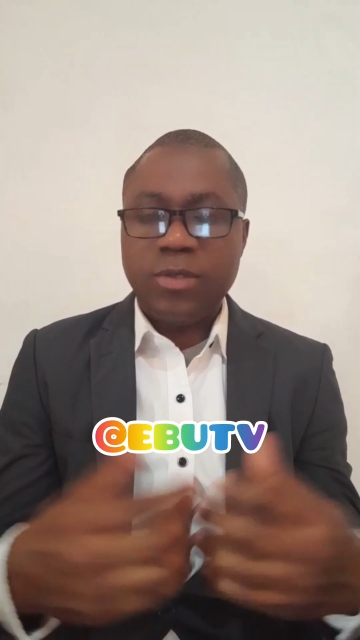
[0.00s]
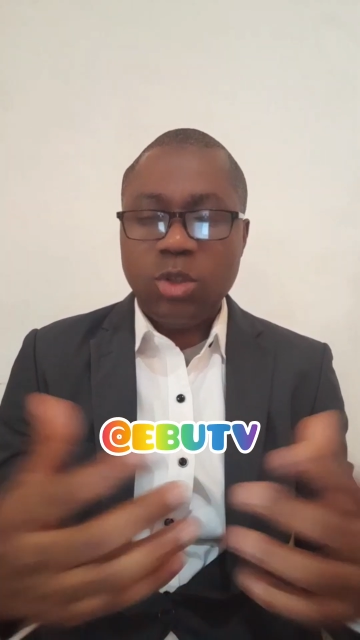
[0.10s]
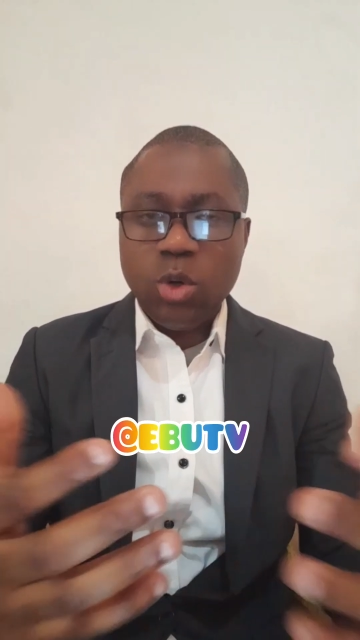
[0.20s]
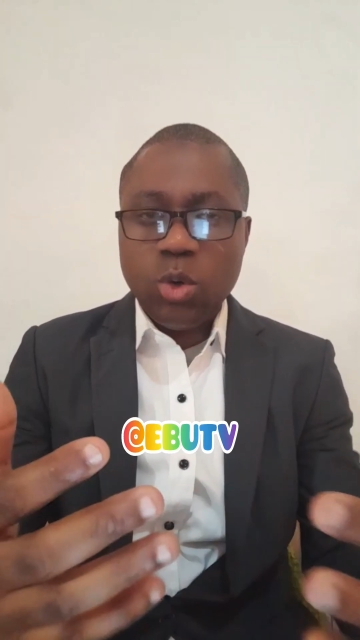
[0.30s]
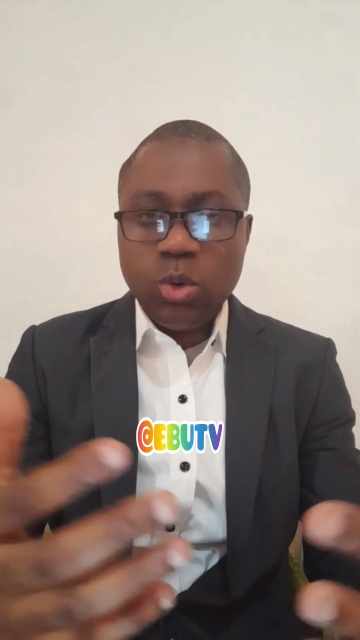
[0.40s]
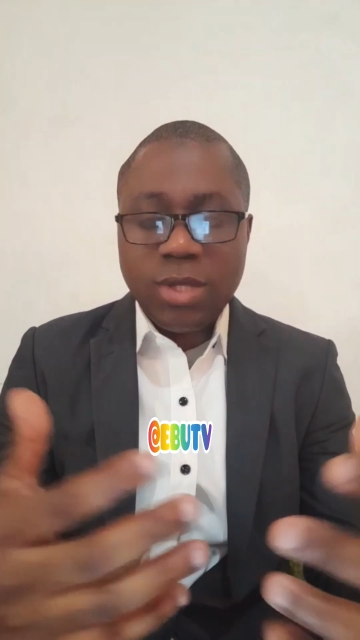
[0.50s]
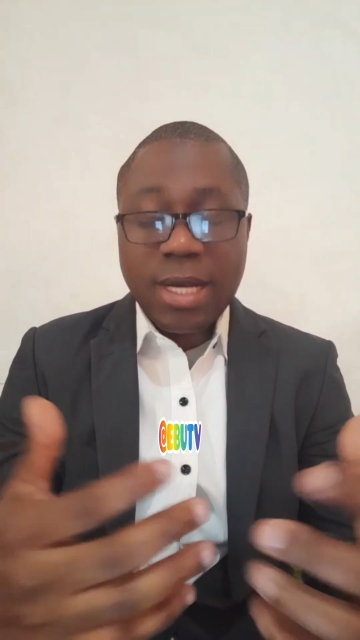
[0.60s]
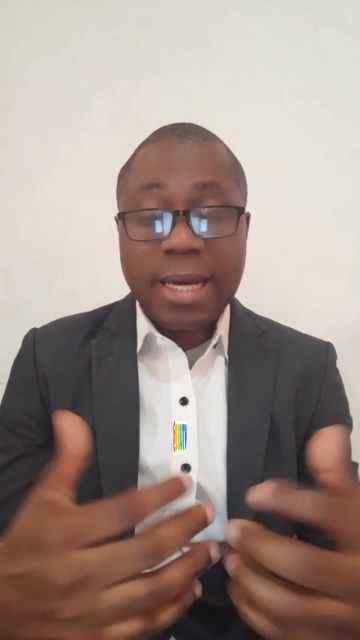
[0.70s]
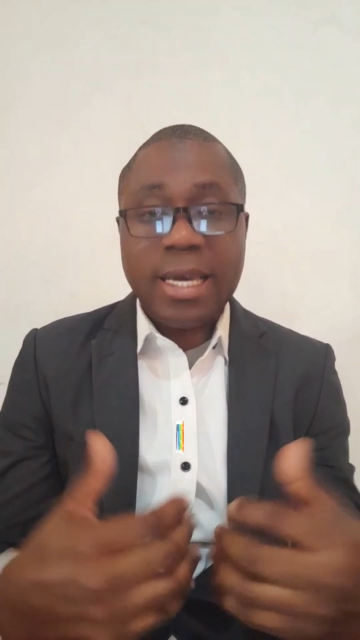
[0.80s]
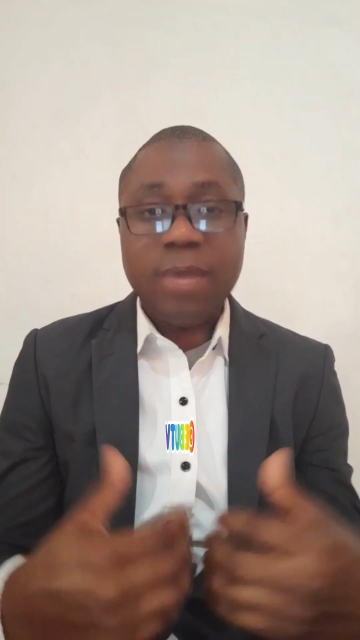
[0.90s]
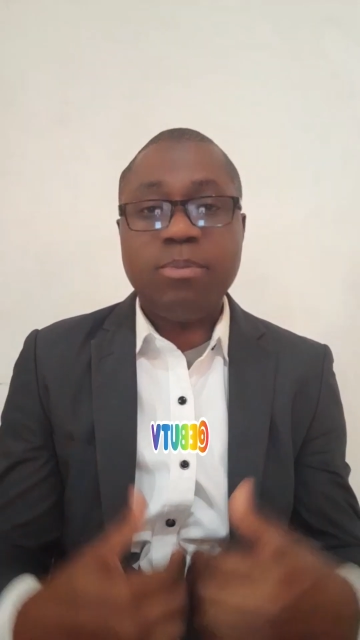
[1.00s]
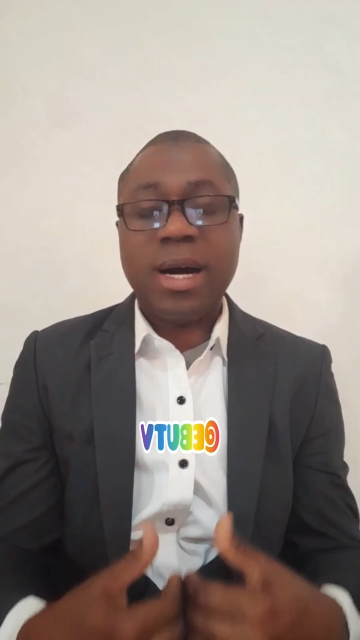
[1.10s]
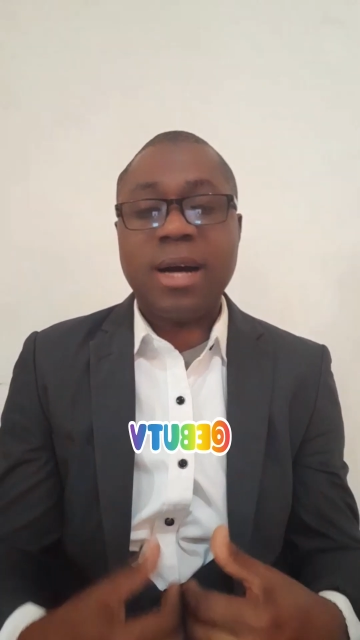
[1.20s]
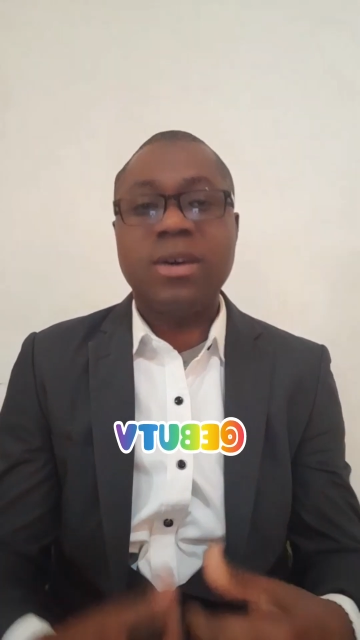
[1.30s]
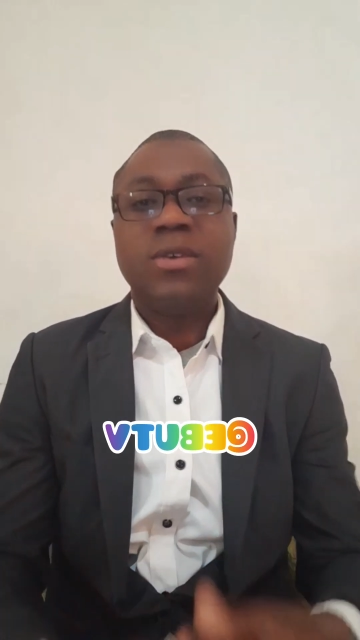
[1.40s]
those that came
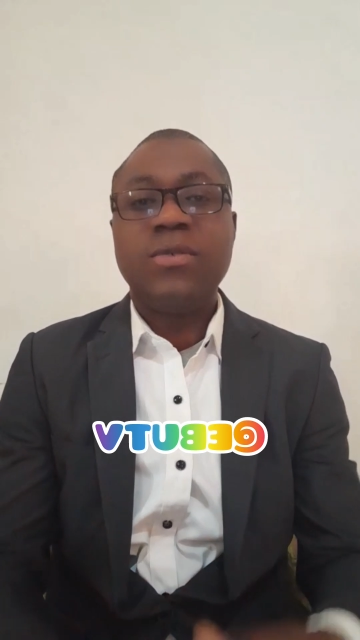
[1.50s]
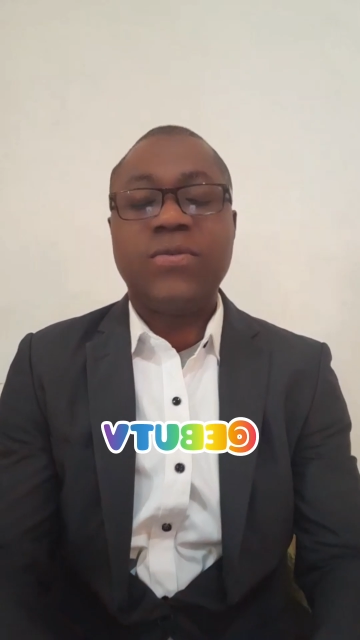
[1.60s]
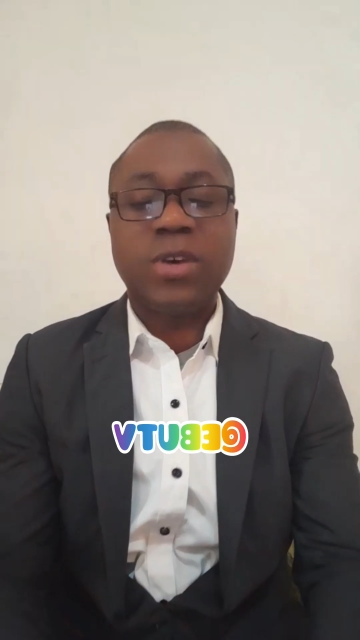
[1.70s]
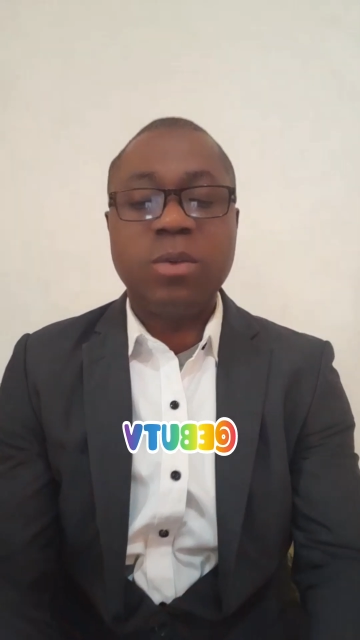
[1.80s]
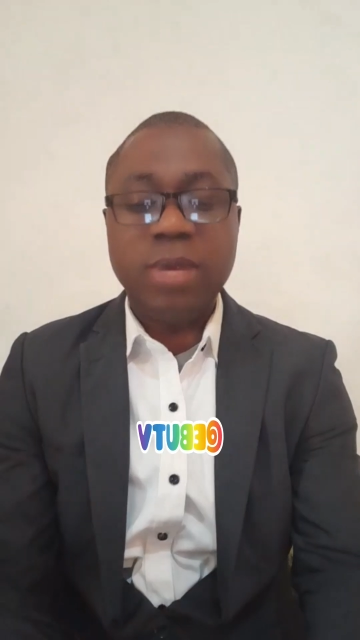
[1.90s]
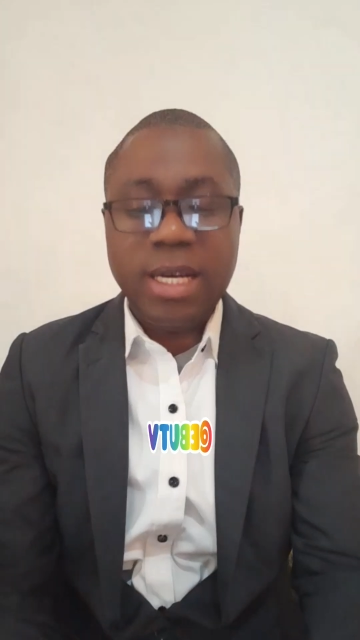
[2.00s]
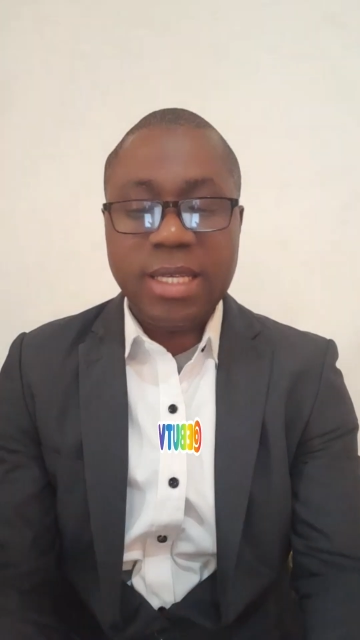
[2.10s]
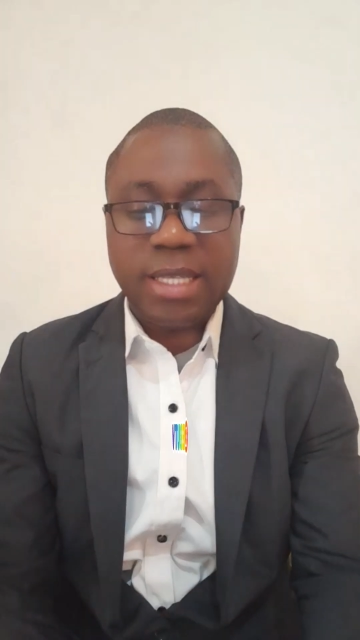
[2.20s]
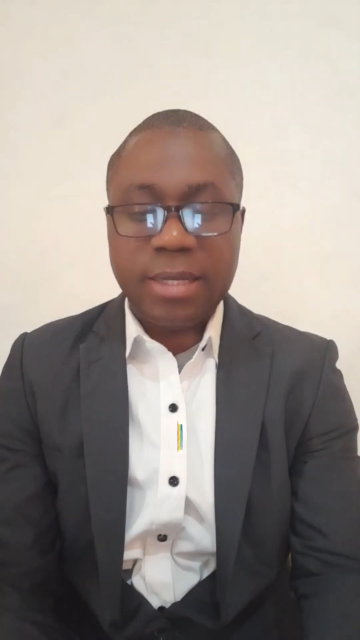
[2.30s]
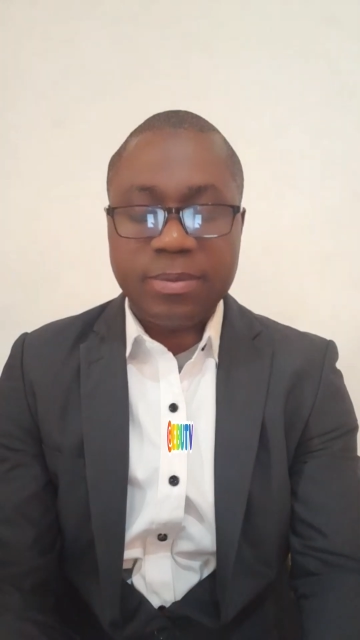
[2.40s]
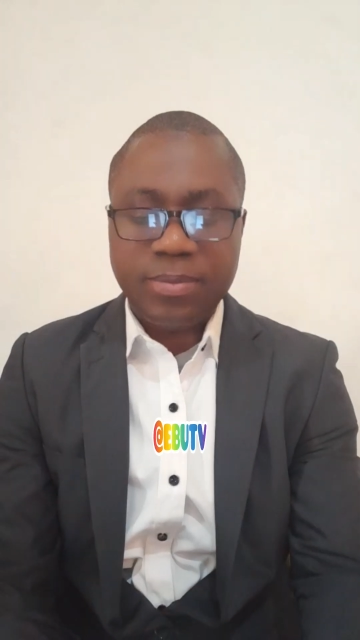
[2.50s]
back from exile.